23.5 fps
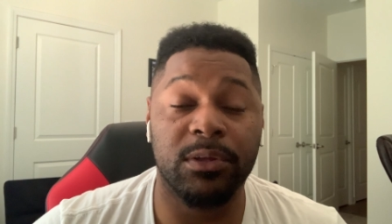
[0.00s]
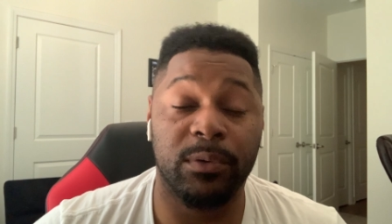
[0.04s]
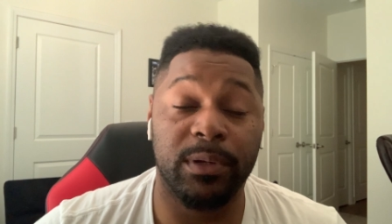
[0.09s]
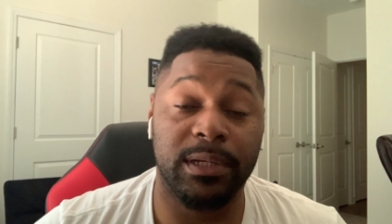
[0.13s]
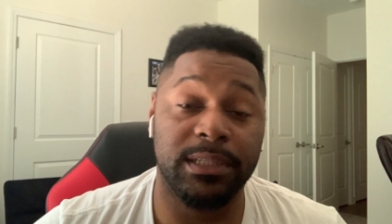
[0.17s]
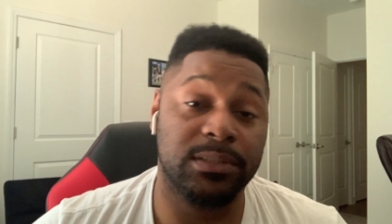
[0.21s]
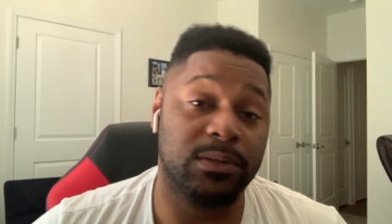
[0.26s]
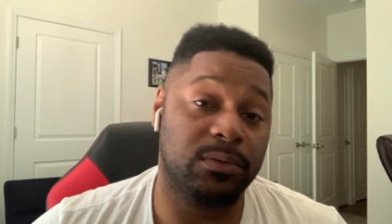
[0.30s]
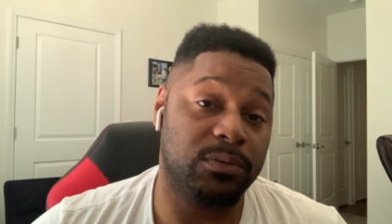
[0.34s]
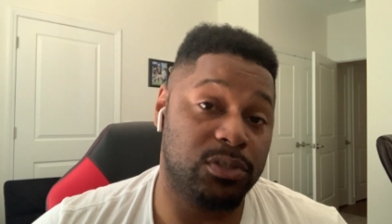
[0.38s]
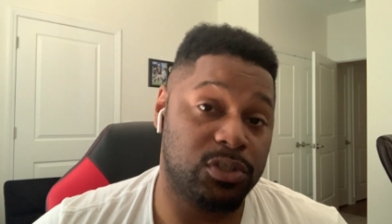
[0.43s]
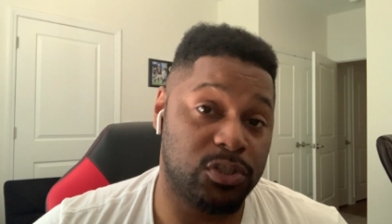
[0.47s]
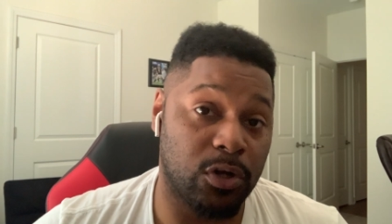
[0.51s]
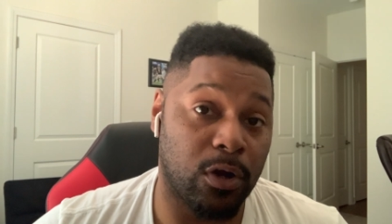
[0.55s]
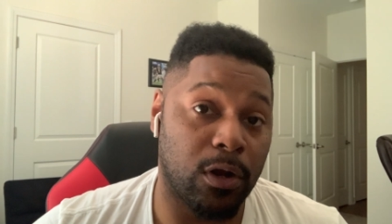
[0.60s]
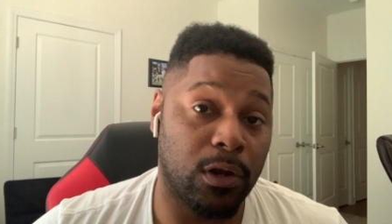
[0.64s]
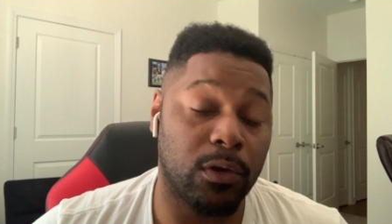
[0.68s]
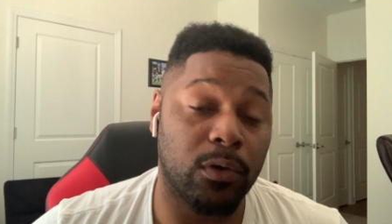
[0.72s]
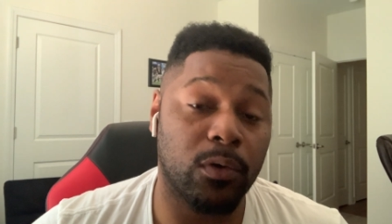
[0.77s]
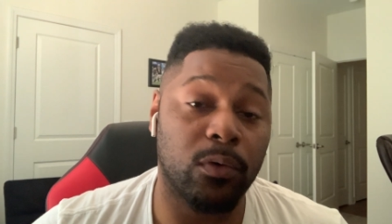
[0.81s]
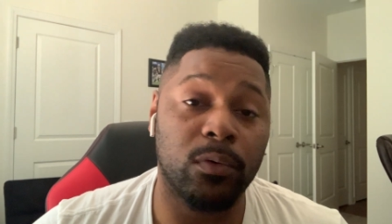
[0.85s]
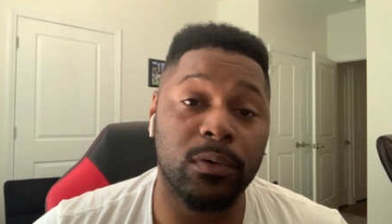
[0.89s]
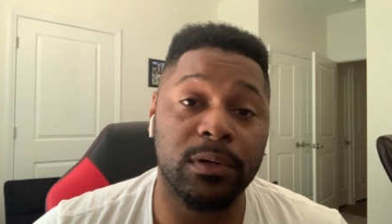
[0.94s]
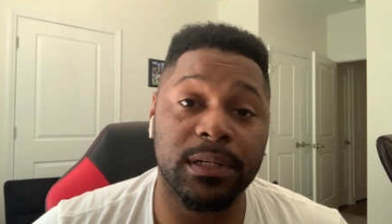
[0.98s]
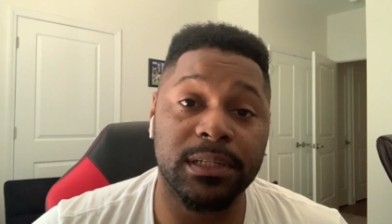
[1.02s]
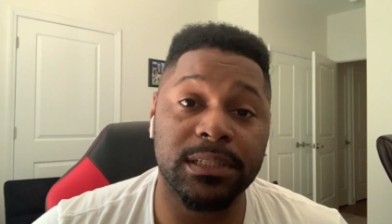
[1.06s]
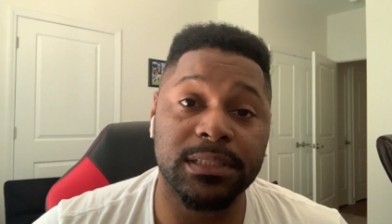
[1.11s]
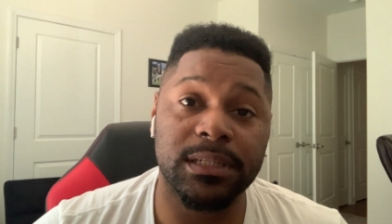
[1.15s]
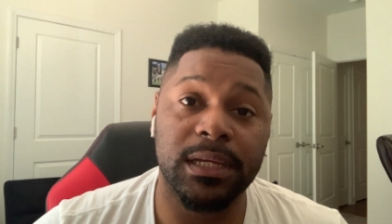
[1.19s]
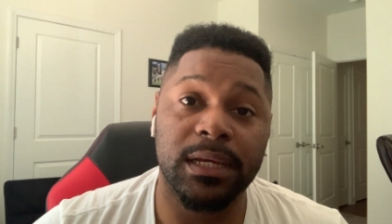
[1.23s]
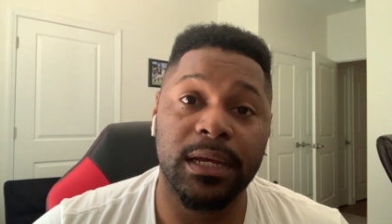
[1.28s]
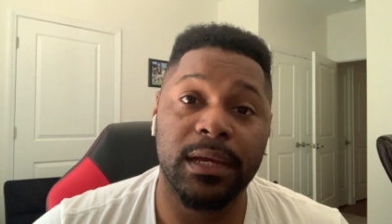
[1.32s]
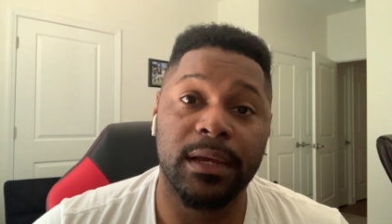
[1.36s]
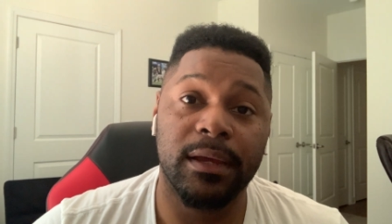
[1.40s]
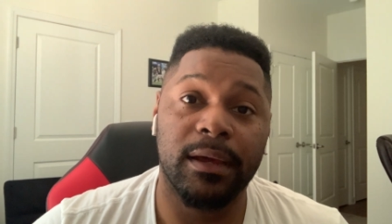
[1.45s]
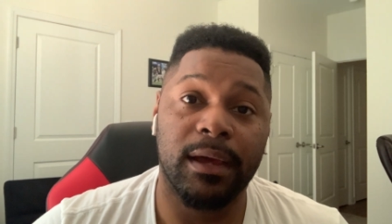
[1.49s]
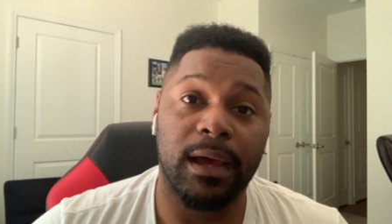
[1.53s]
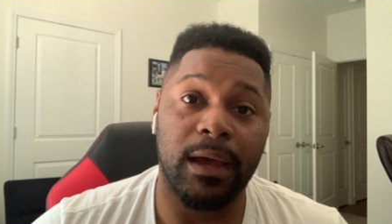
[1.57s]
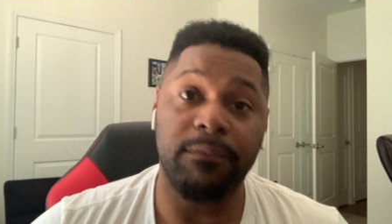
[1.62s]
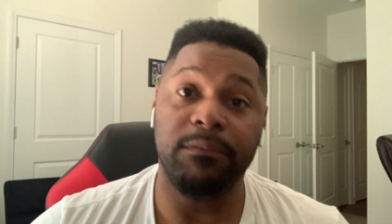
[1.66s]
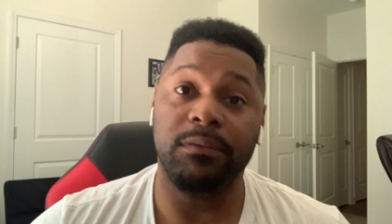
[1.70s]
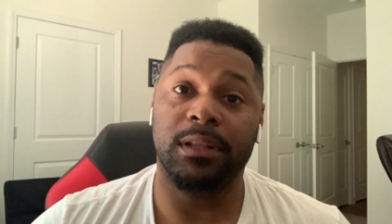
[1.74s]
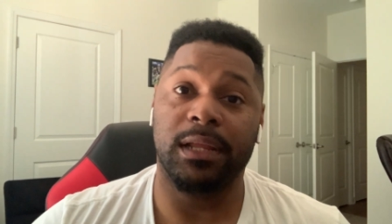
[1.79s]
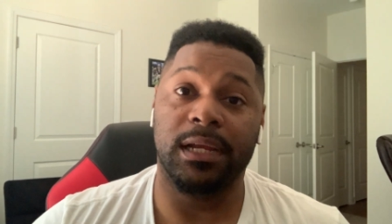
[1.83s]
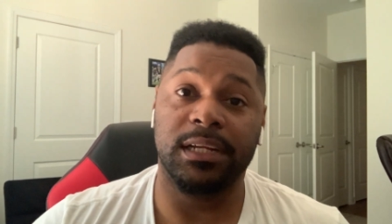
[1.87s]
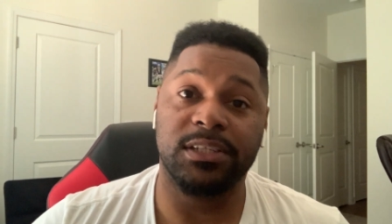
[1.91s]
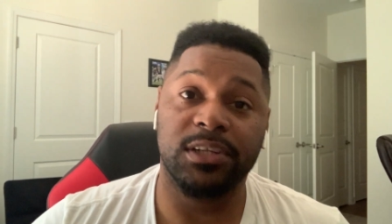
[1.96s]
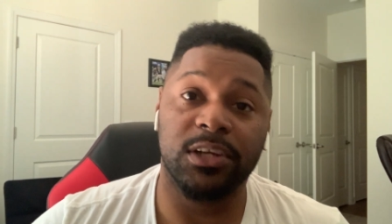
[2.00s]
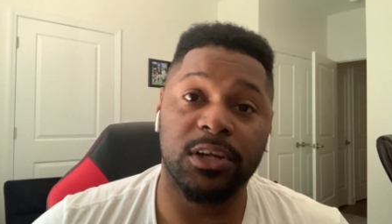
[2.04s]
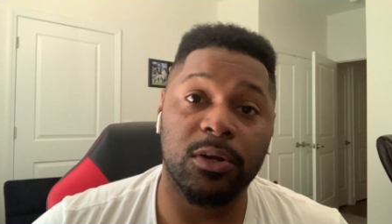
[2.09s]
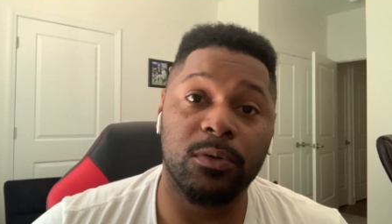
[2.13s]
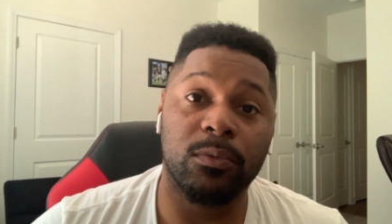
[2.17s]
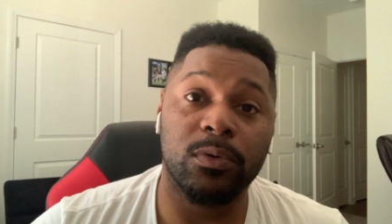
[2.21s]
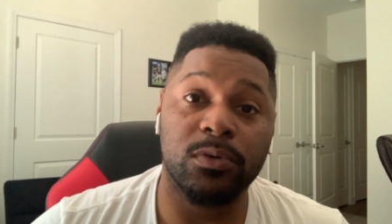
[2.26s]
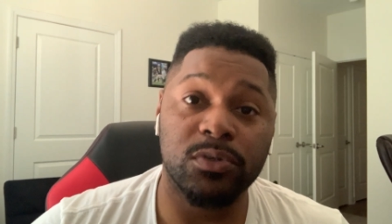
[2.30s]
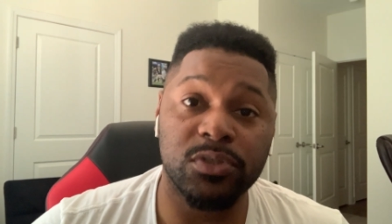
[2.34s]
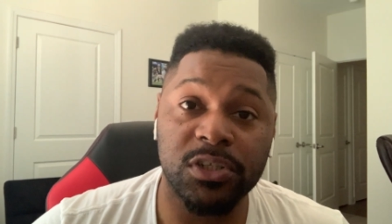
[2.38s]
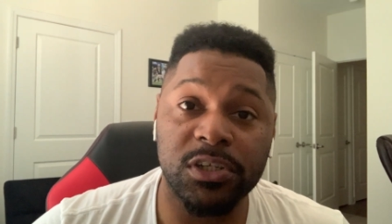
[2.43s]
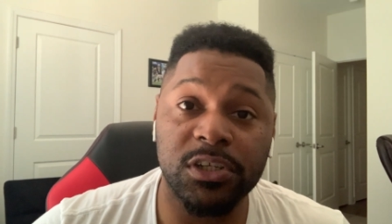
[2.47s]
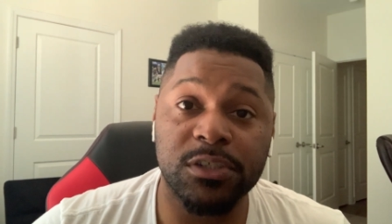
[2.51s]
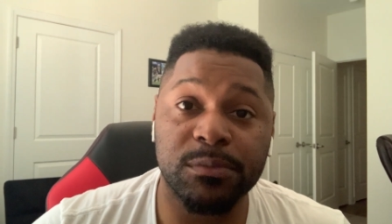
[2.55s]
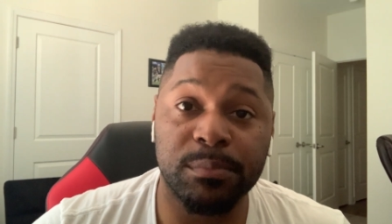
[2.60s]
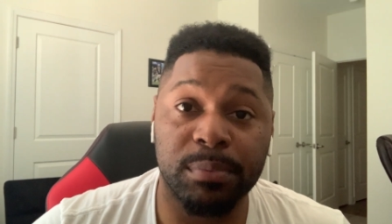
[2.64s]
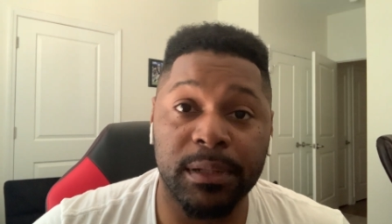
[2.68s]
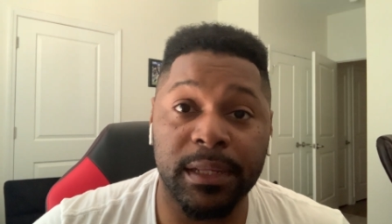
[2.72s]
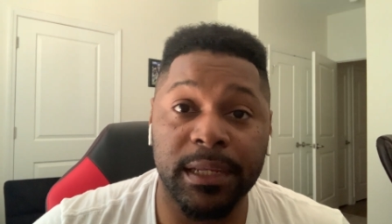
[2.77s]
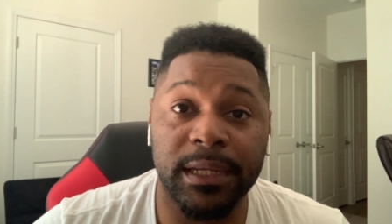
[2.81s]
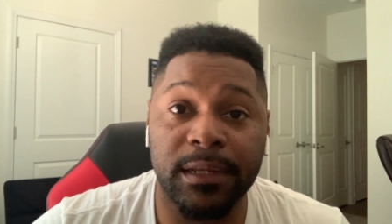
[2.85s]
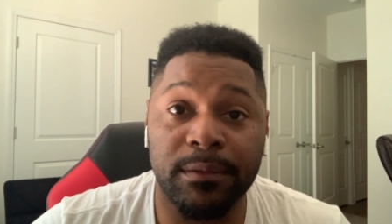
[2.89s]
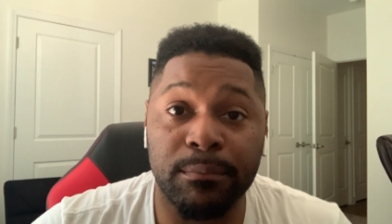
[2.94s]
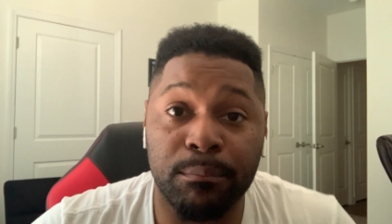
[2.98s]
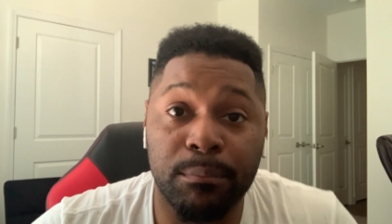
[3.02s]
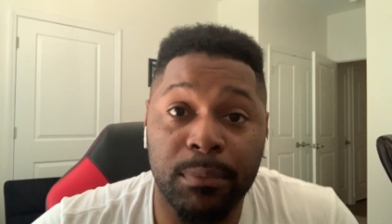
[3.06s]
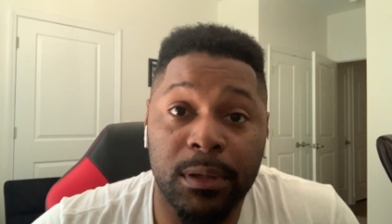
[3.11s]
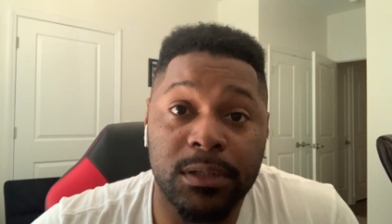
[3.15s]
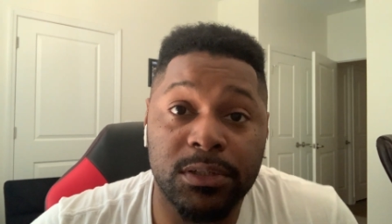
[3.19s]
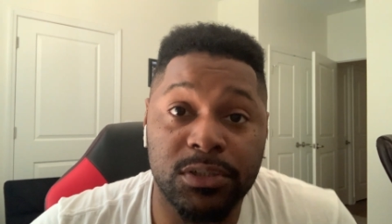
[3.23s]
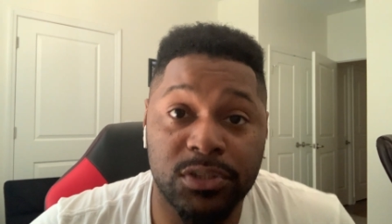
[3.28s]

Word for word: though he's on the Charlotte Hornets, I feel like Terry Rozier is playing